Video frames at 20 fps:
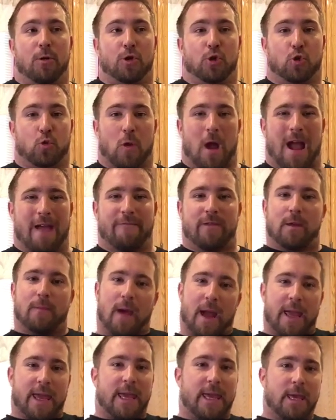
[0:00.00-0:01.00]
driving
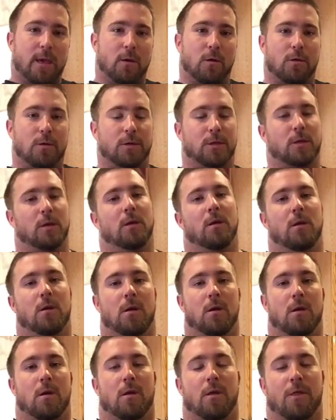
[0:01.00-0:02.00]
my heels
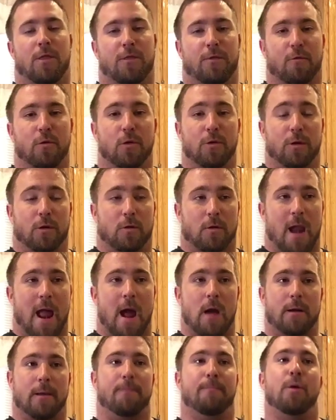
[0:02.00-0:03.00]
through the
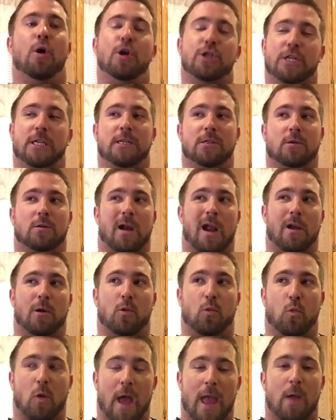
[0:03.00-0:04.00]
ground and pushing the ground
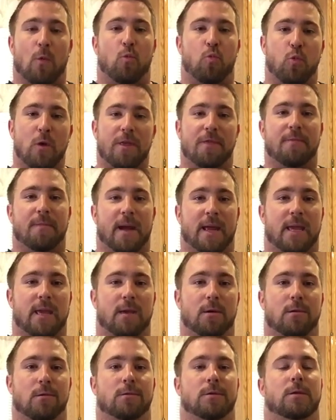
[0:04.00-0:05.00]
away with my
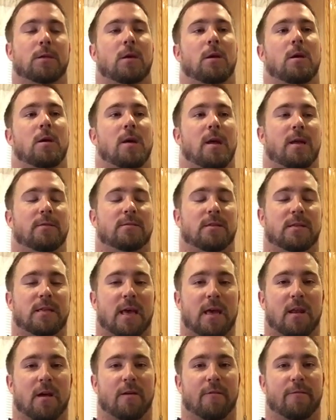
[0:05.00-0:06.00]
heels
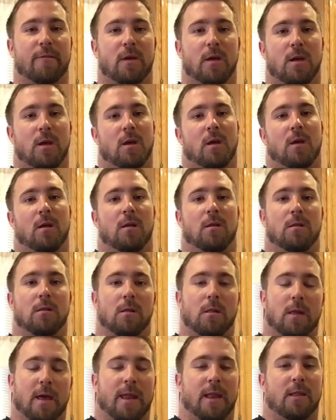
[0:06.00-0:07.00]
instead of
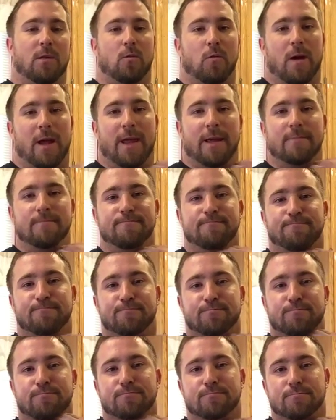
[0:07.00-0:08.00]
letting the weight
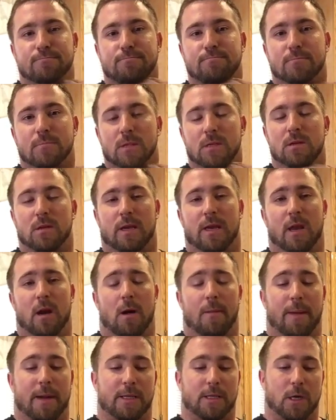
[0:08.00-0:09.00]
get
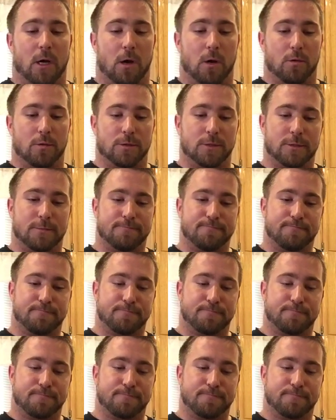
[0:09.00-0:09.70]
on my toes.